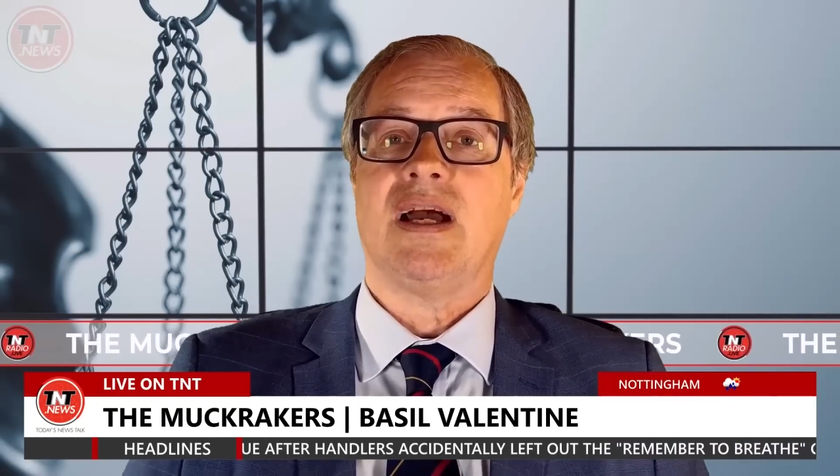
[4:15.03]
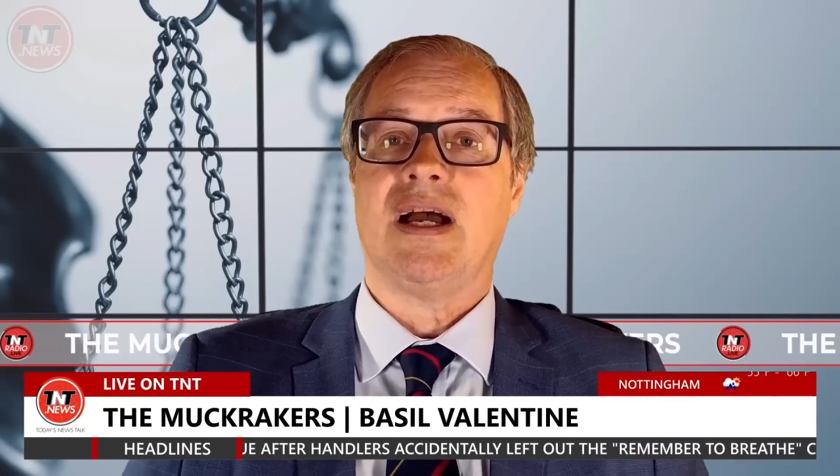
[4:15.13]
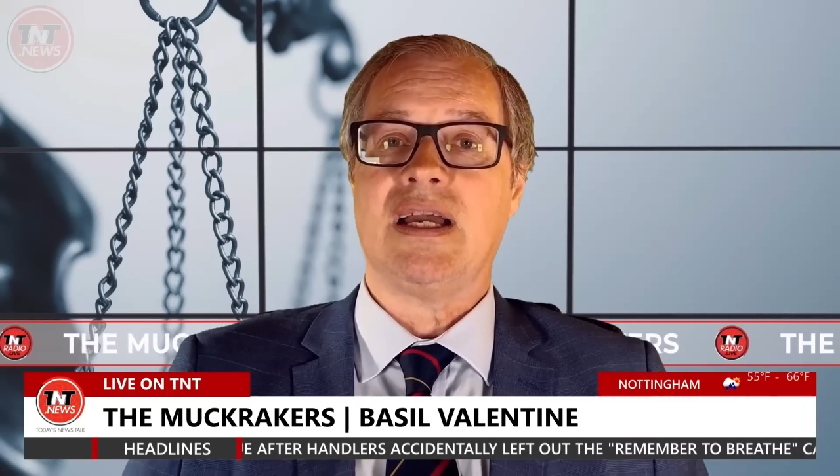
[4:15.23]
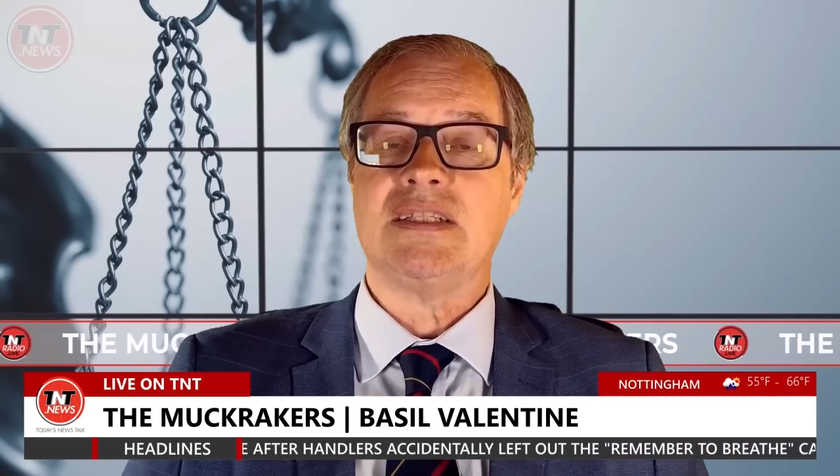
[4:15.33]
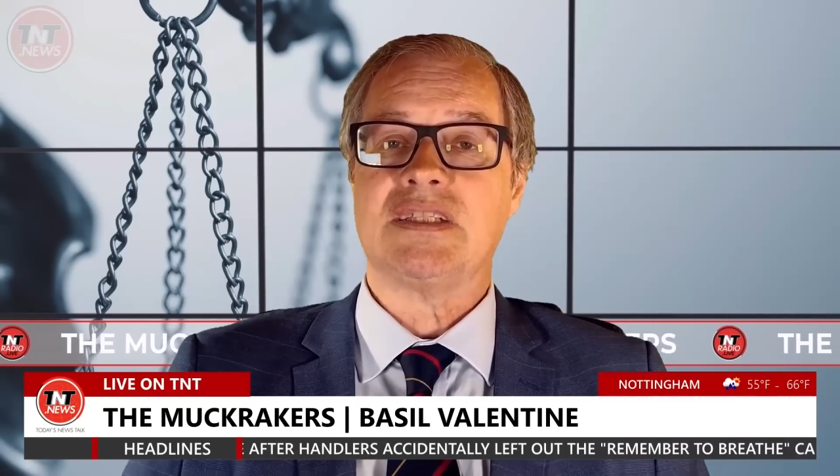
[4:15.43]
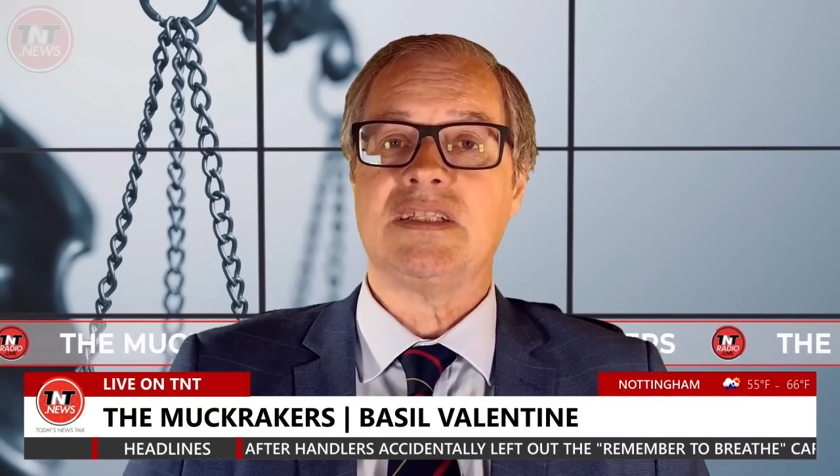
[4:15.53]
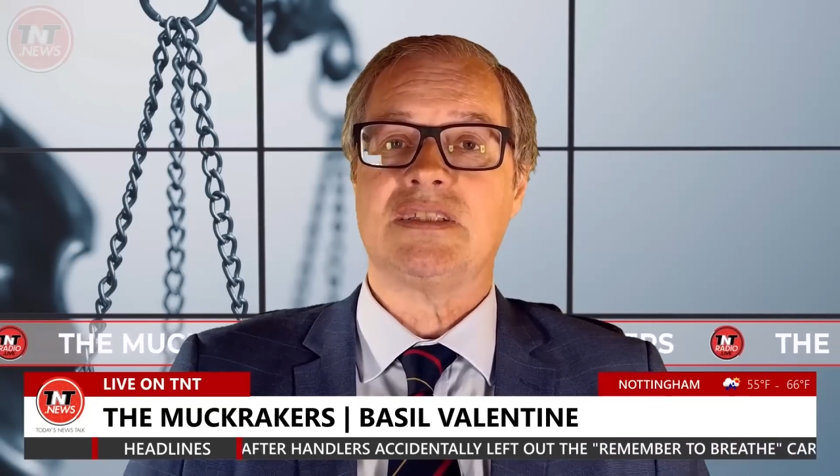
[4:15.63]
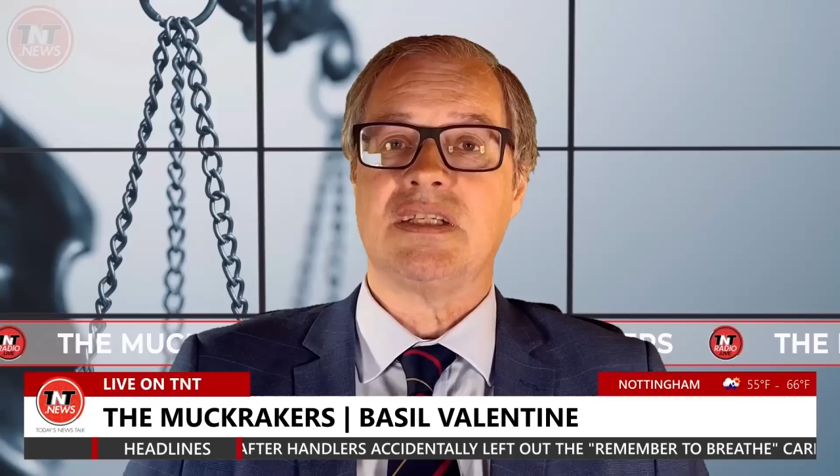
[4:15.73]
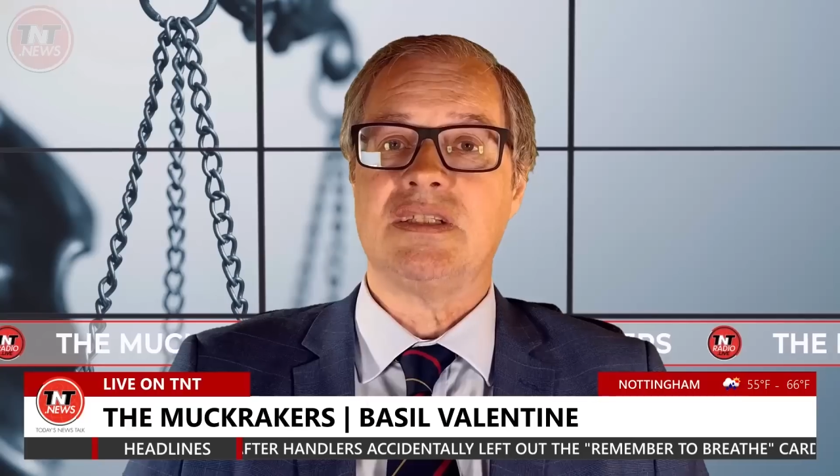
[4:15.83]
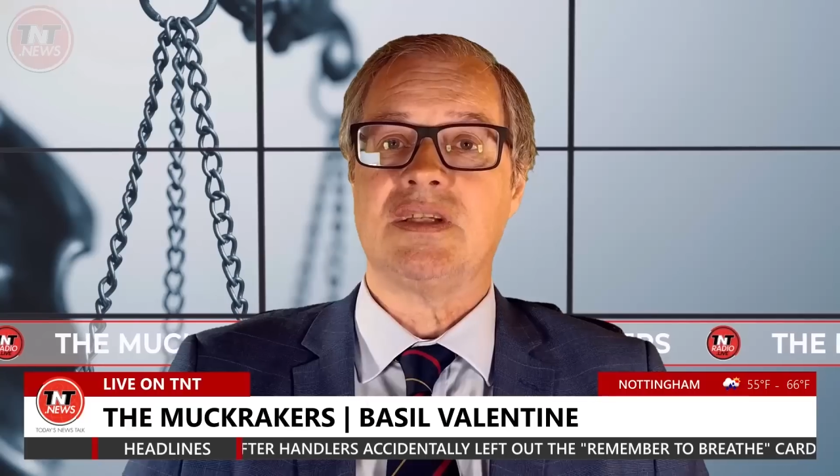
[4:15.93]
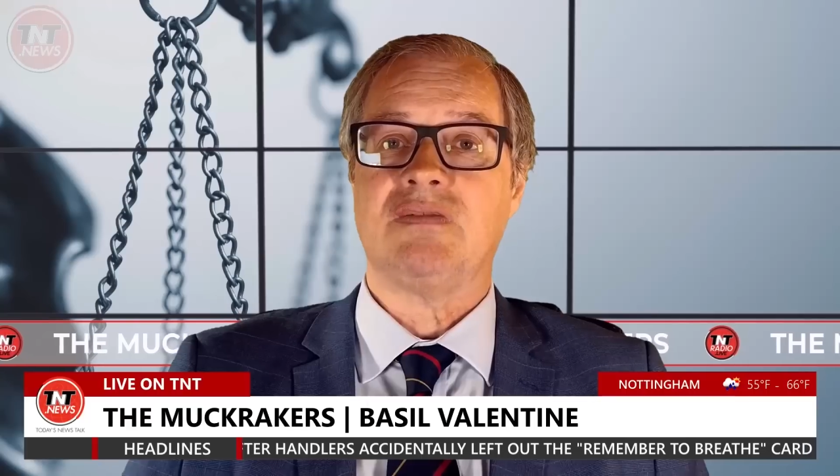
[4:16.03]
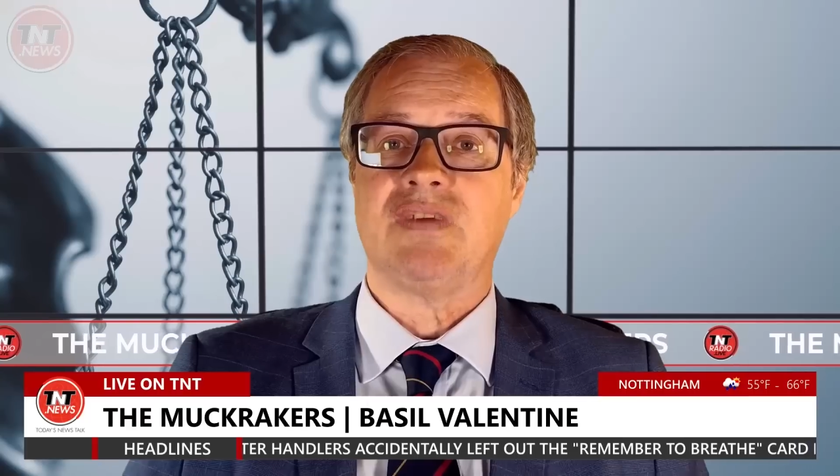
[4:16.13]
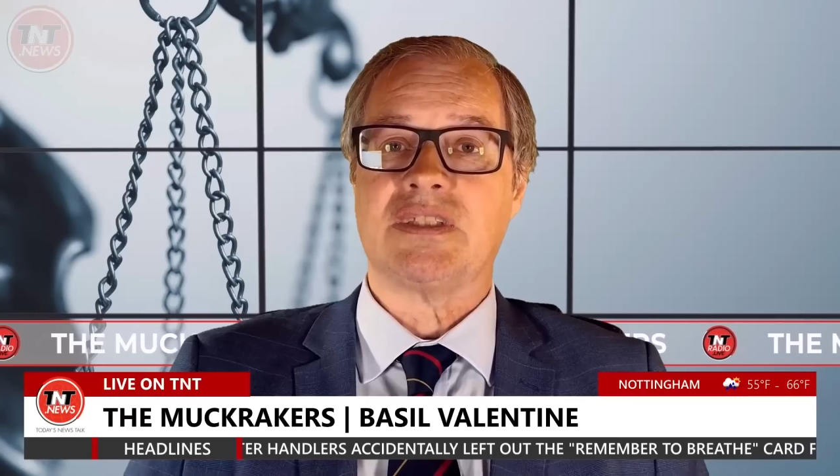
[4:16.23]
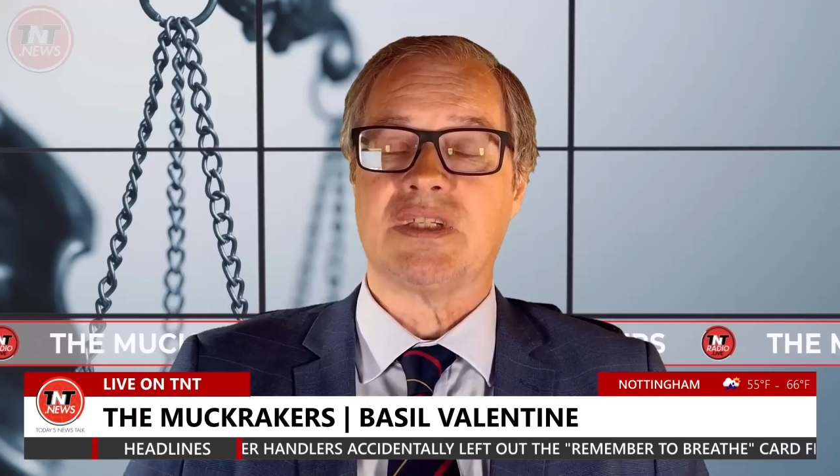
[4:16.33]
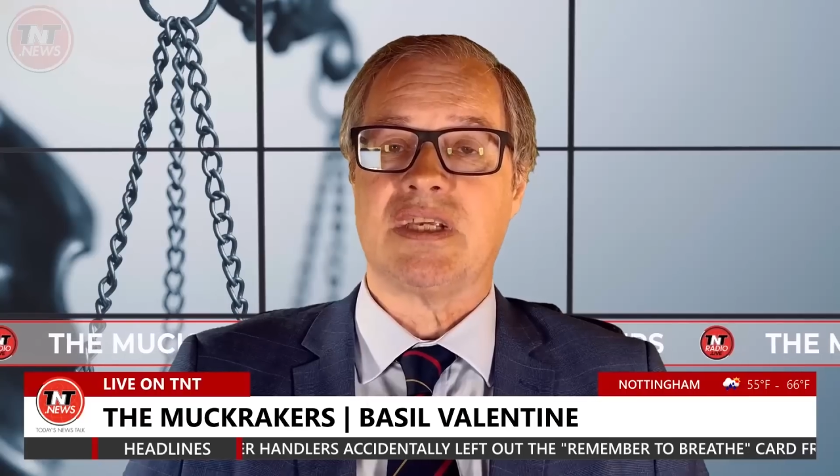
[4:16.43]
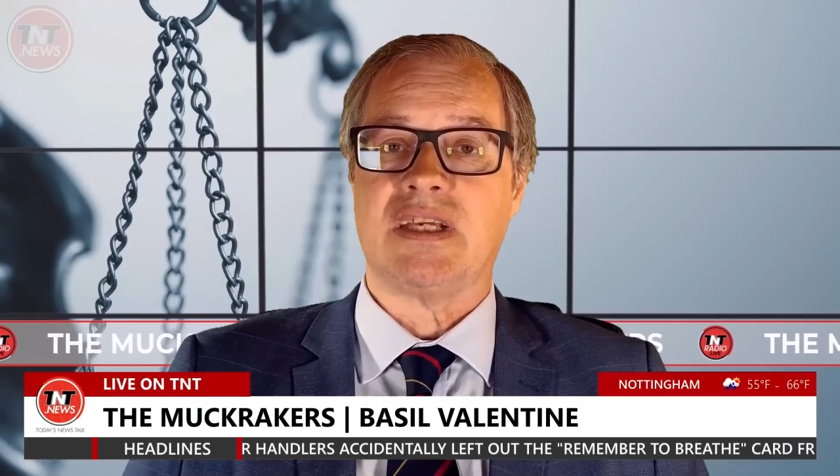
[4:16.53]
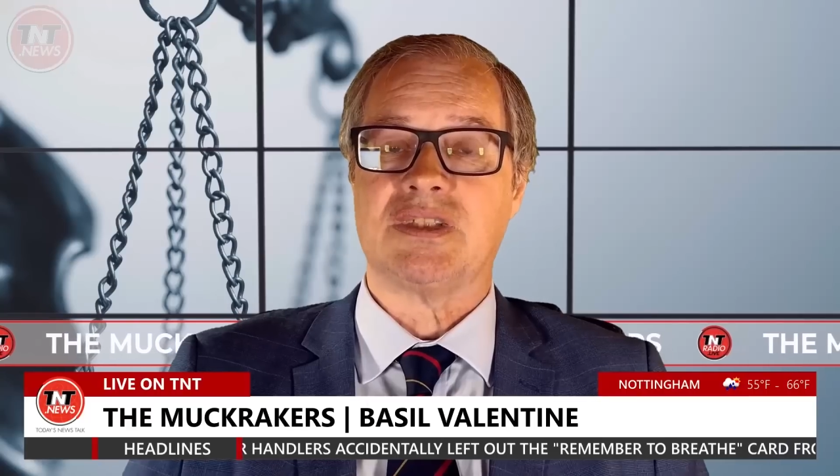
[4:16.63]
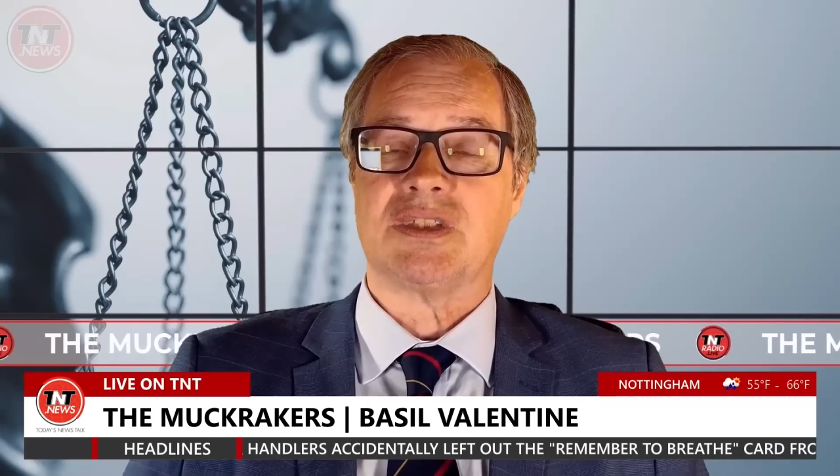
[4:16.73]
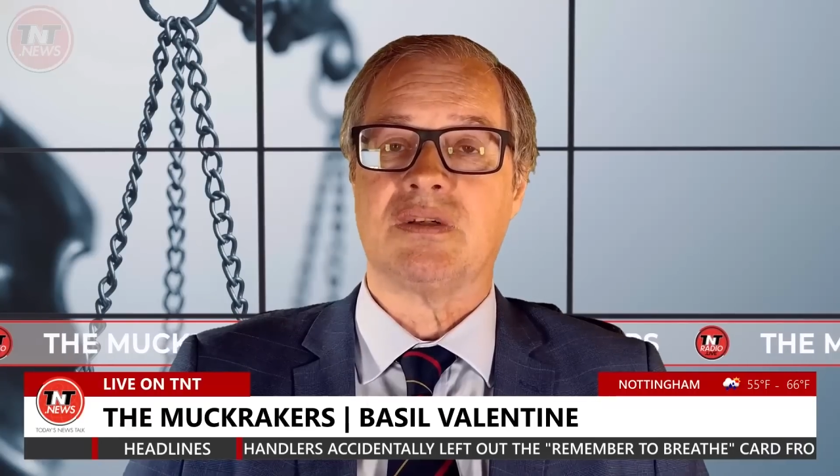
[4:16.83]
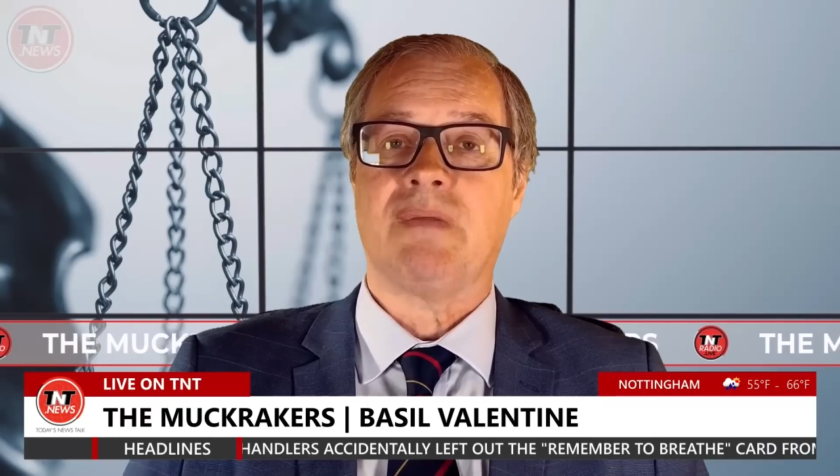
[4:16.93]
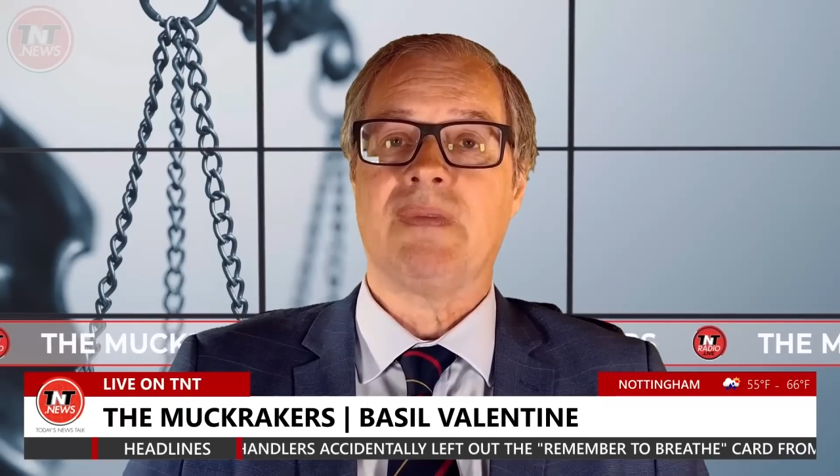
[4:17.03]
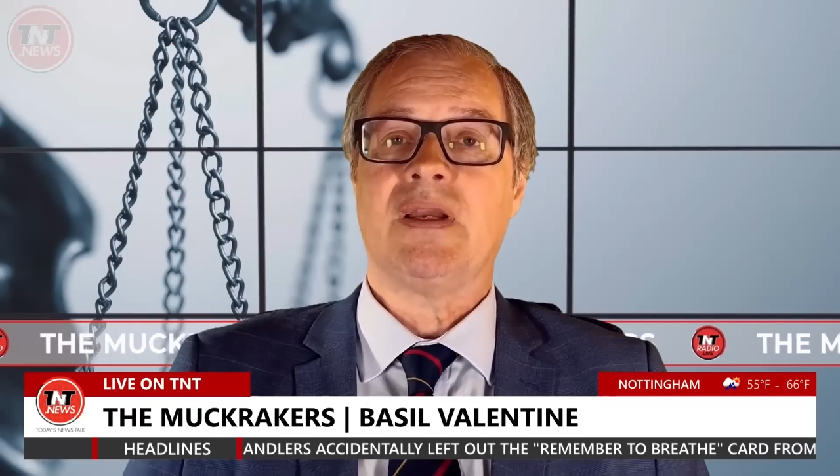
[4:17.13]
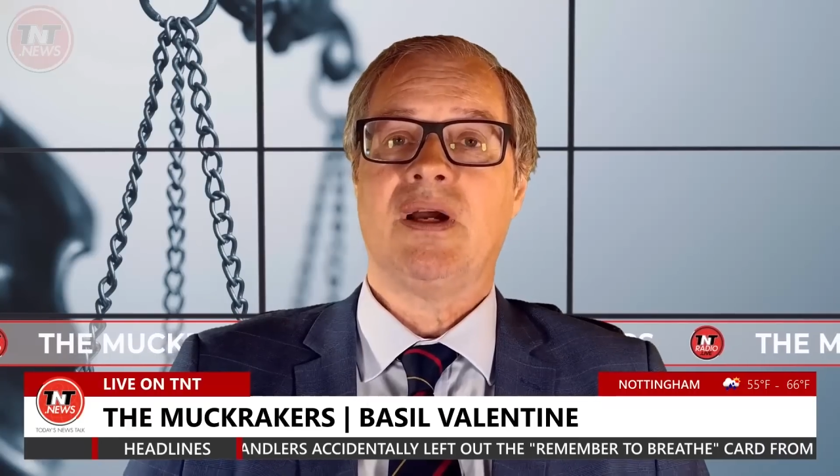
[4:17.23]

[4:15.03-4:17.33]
ICC's investigation